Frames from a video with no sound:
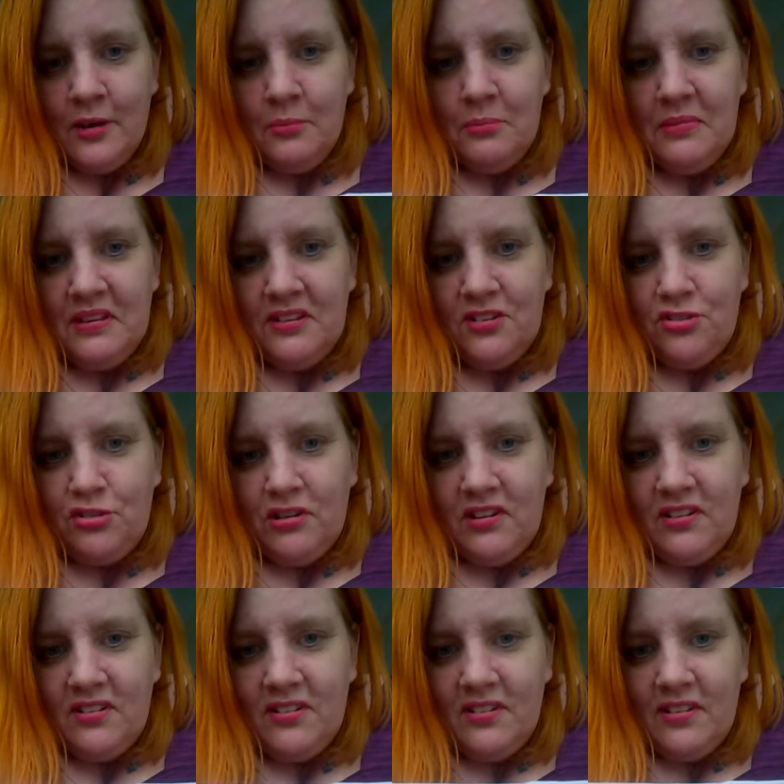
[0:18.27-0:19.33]

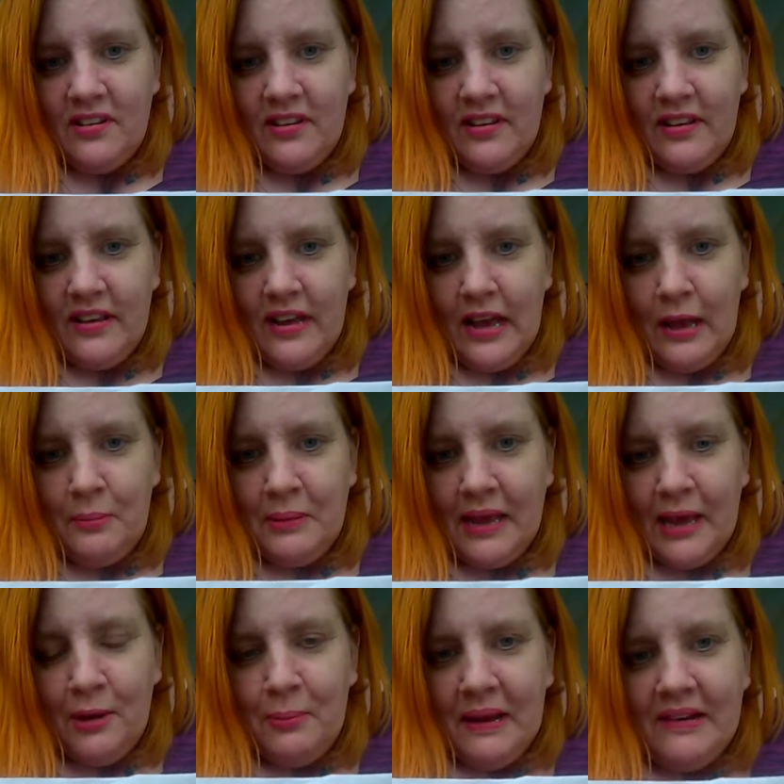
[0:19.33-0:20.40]
Mistress
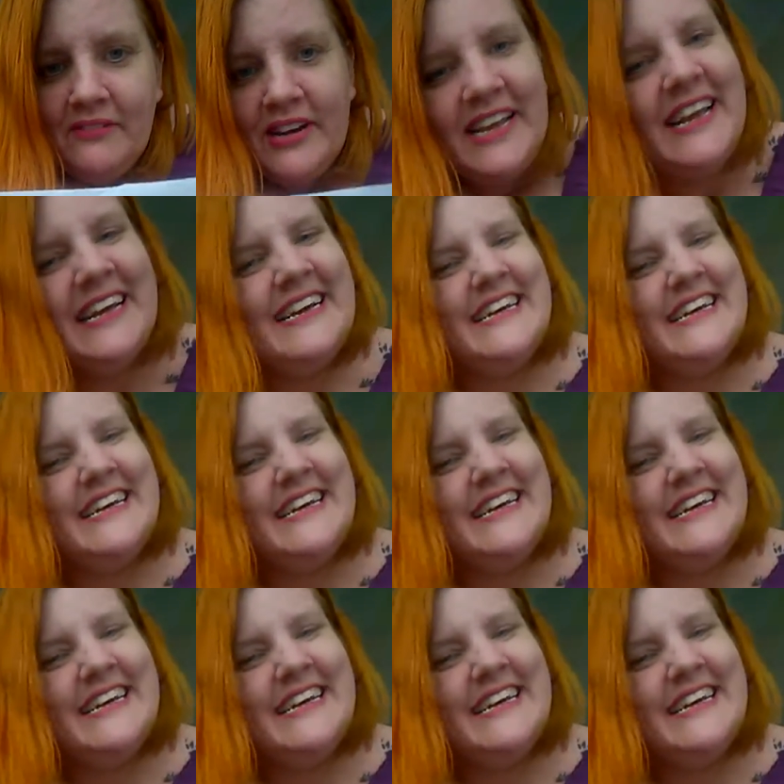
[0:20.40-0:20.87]
Abigail Barry.